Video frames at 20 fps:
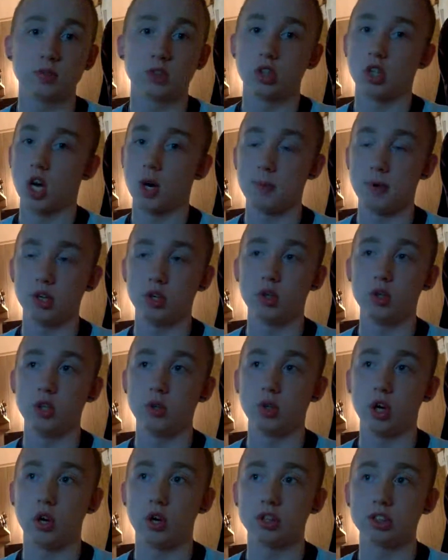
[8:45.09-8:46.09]
Comment who
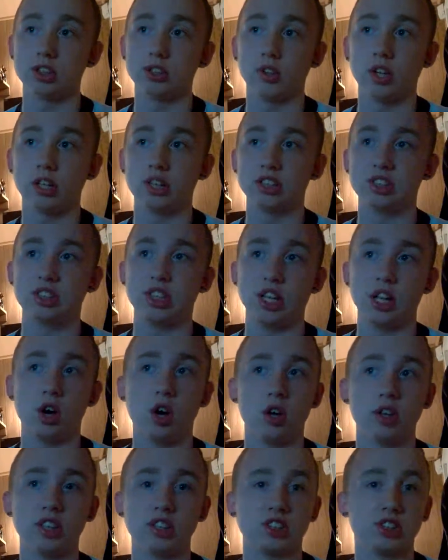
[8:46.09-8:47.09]
you'd also like to see
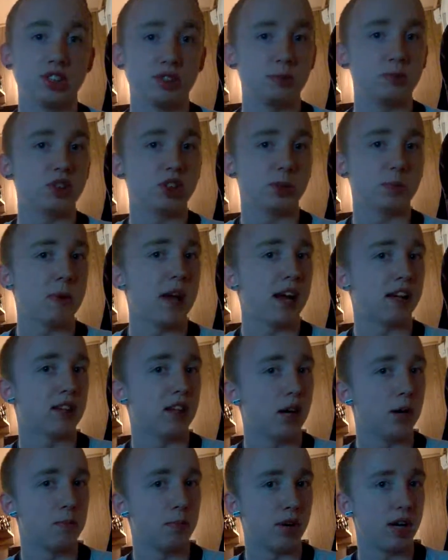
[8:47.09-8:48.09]
on this
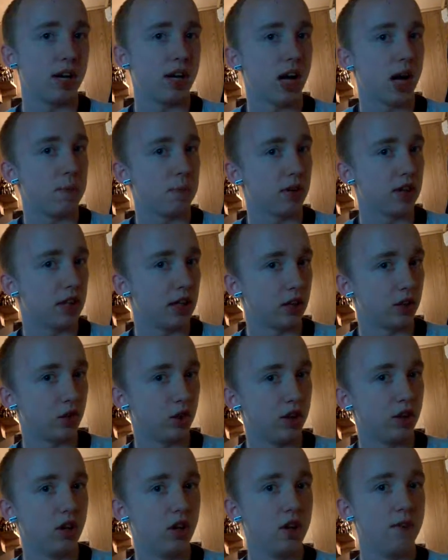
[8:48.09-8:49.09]
SmackDown brand,
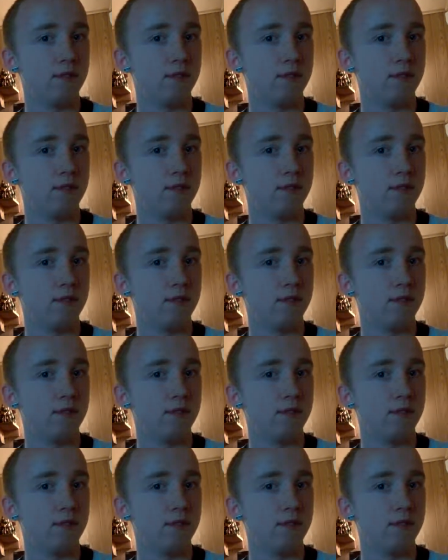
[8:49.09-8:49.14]
hypothetically.